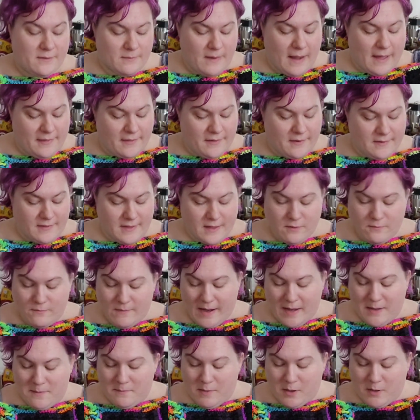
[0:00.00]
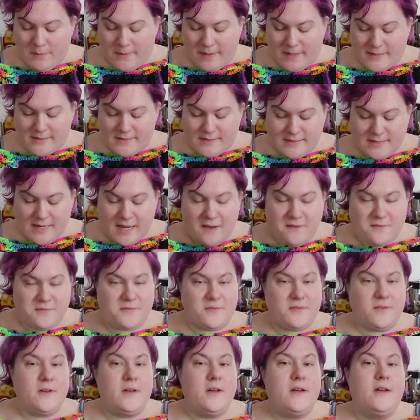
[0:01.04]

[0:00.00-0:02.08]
rather than rainbowy stuff,